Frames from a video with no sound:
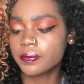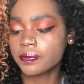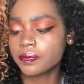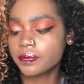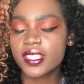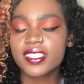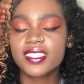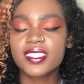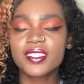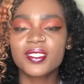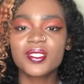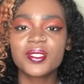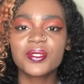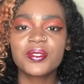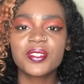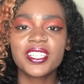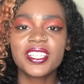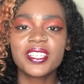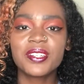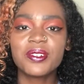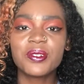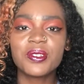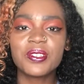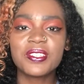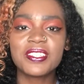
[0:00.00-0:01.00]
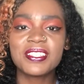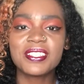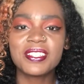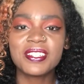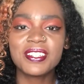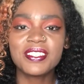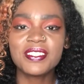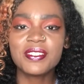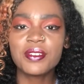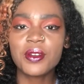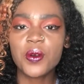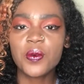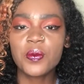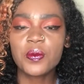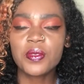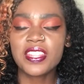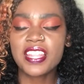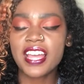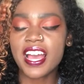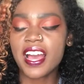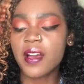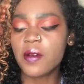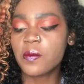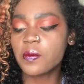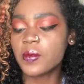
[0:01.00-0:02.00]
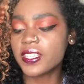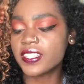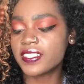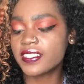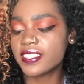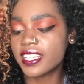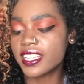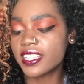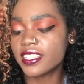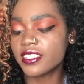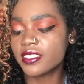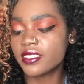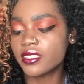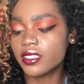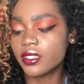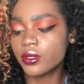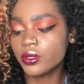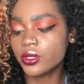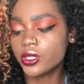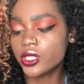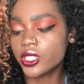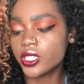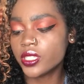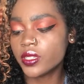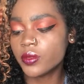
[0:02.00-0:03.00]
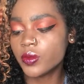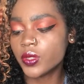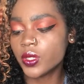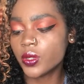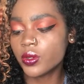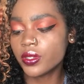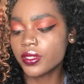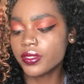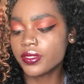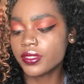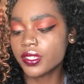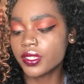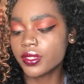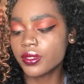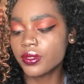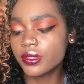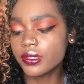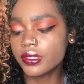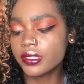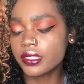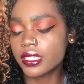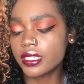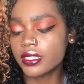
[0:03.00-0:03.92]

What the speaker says: So it's really cool. As soon as you open the app, it says no gym, no excuse.